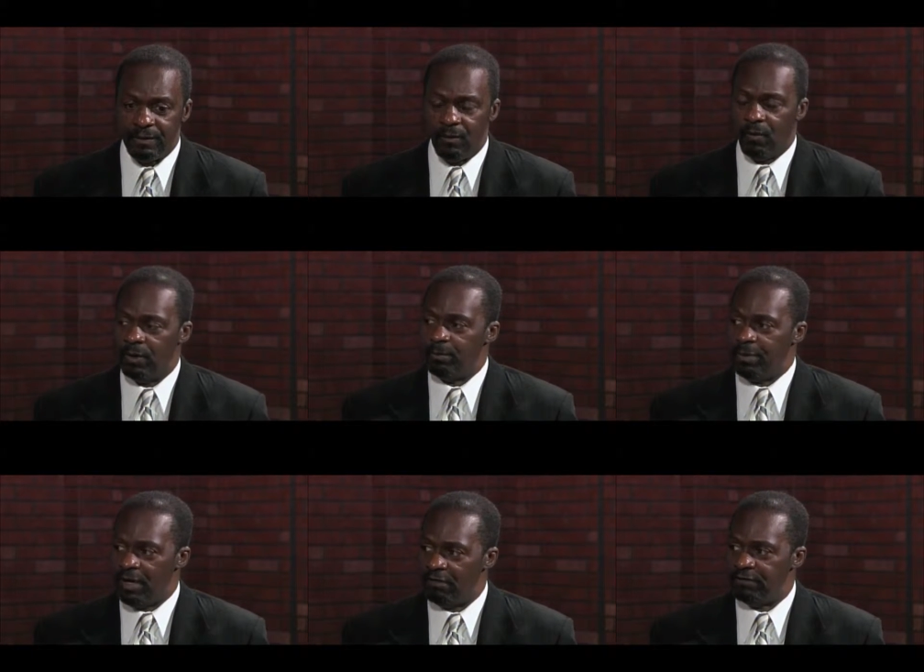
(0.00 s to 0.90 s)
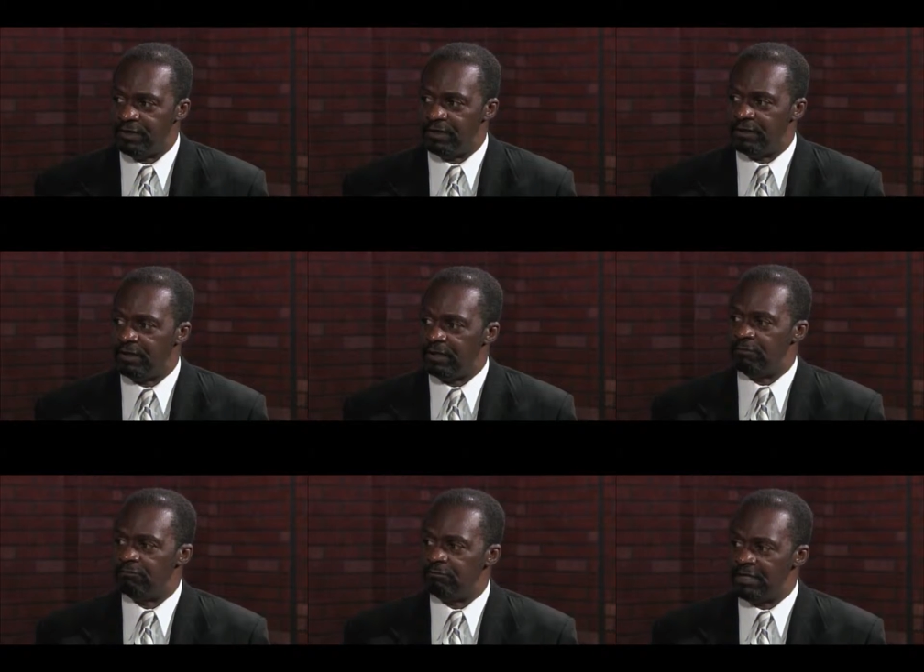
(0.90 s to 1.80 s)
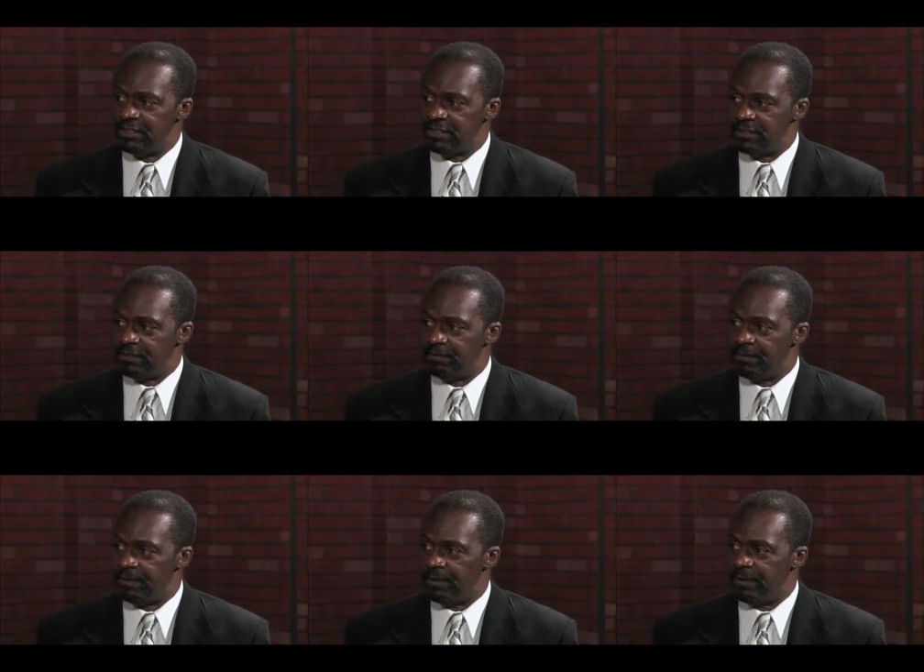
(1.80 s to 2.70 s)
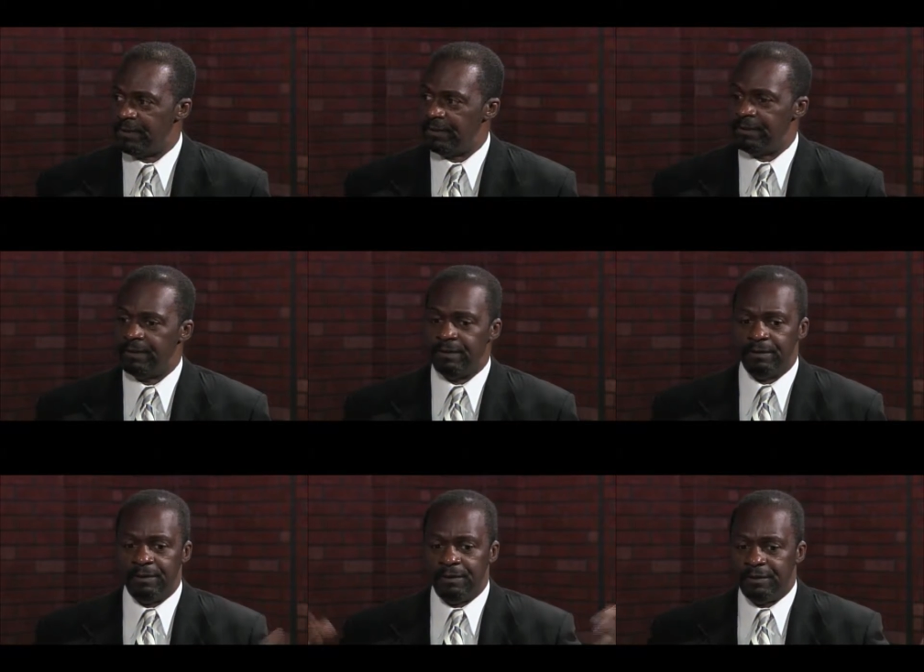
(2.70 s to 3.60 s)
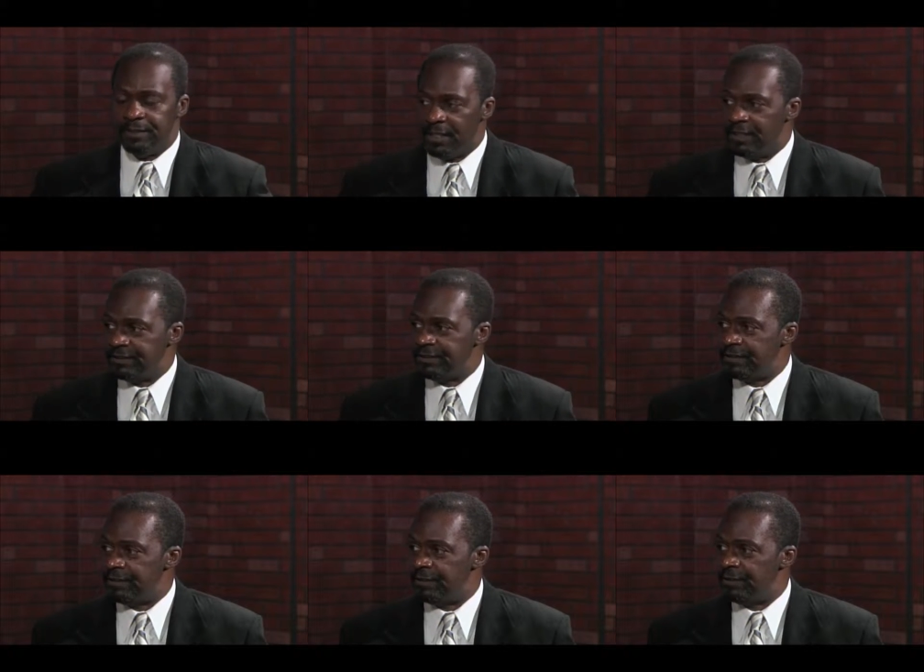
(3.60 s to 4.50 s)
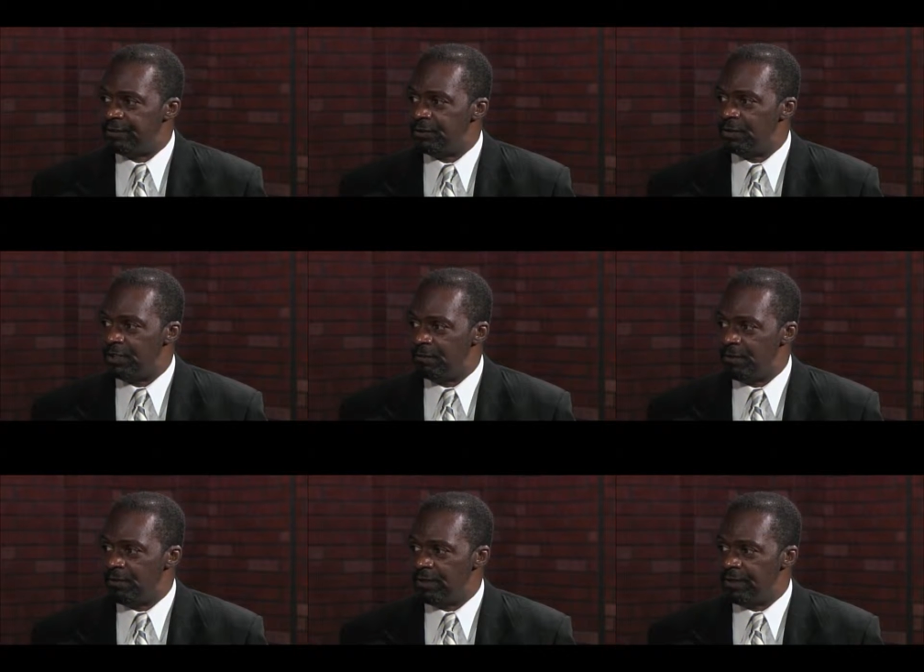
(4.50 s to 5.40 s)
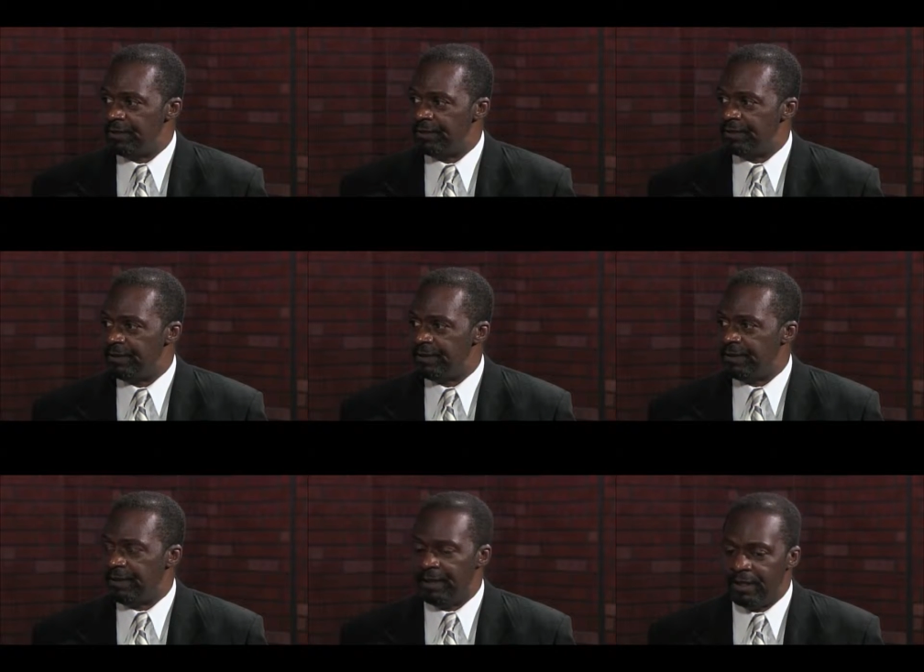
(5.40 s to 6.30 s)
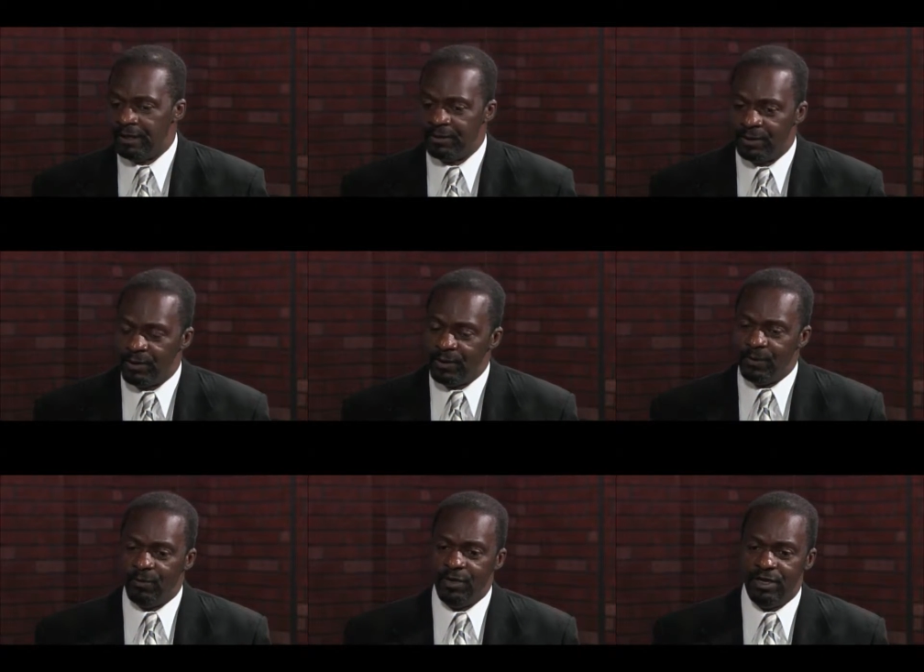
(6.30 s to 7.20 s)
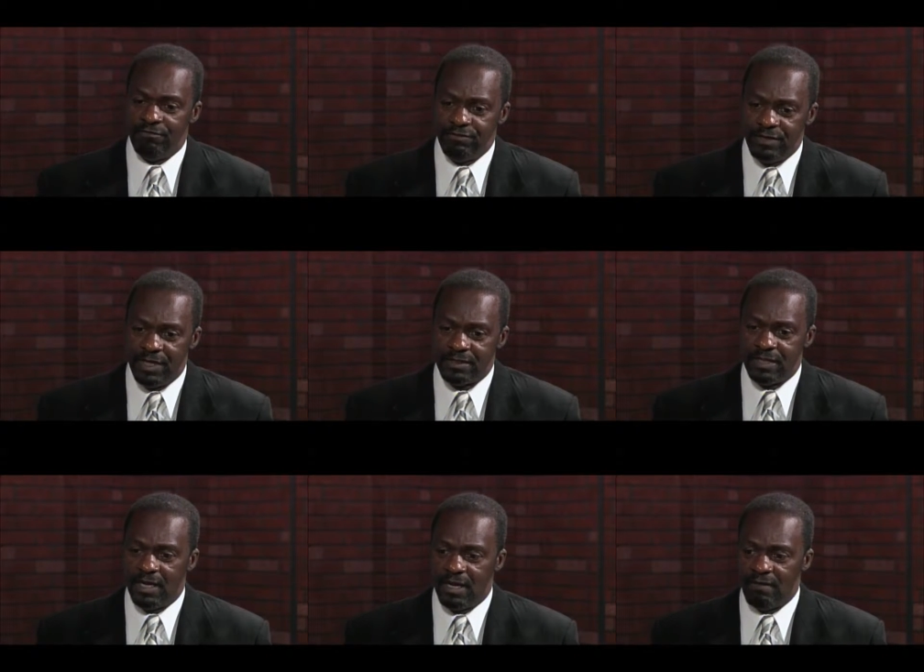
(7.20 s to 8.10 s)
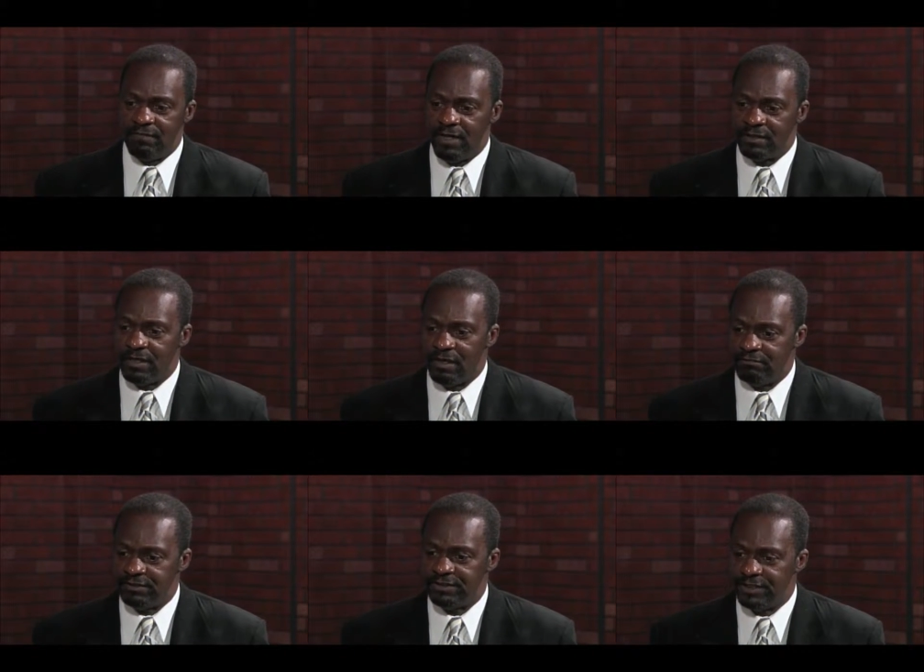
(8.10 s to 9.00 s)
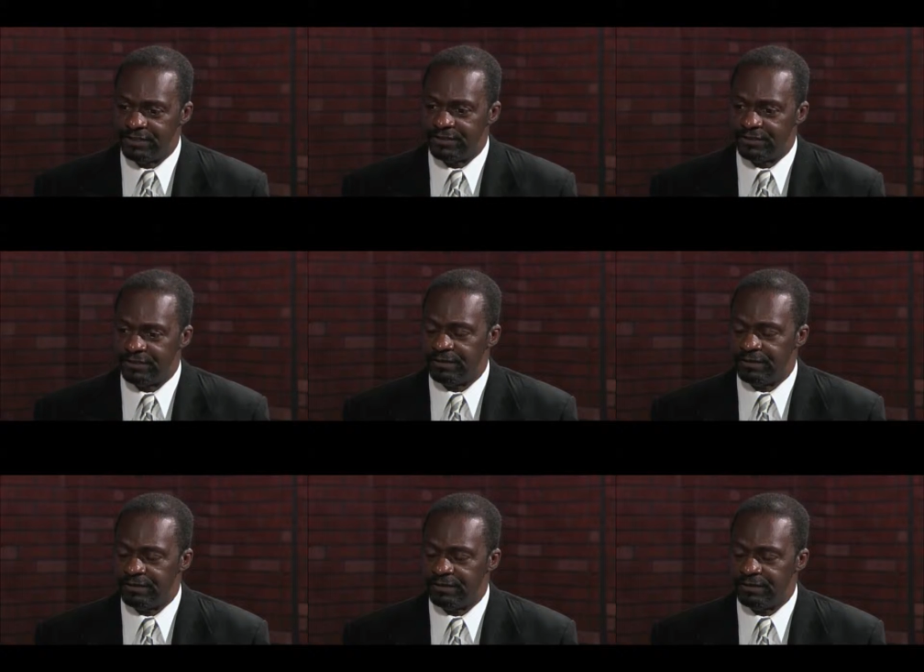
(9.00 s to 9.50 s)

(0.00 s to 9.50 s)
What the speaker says: what poverty and racism does to a community. And we have yet to have that conversation